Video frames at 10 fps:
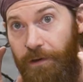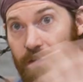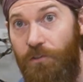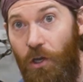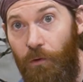
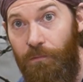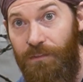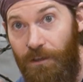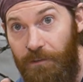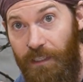So,
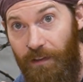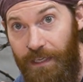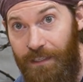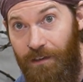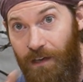definitely
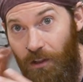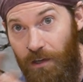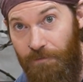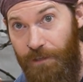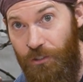like a lot
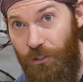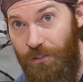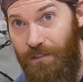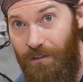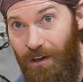of
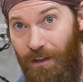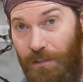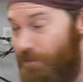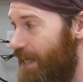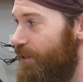features on this
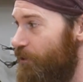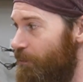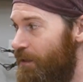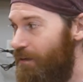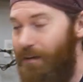vacuum.
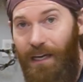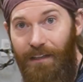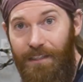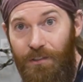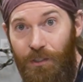I
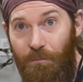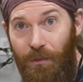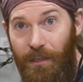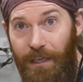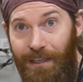like that you can
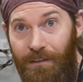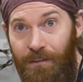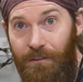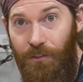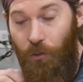plug in
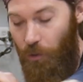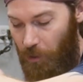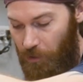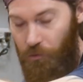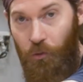
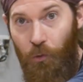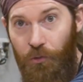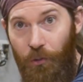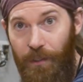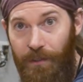your tool
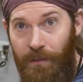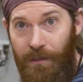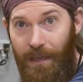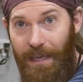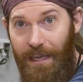to it
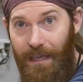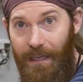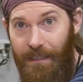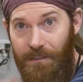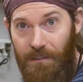
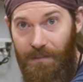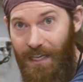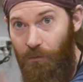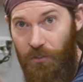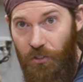and then
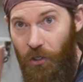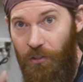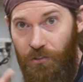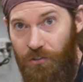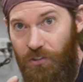it will start
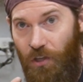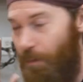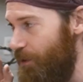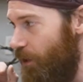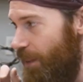and
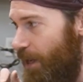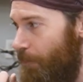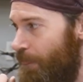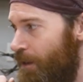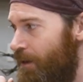stop and all
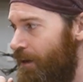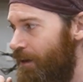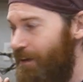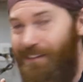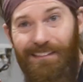that.
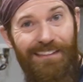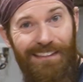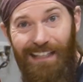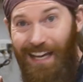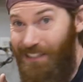
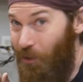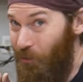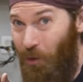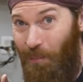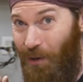I don't
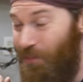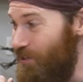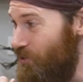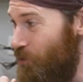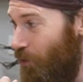know about
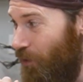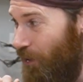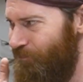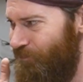this door.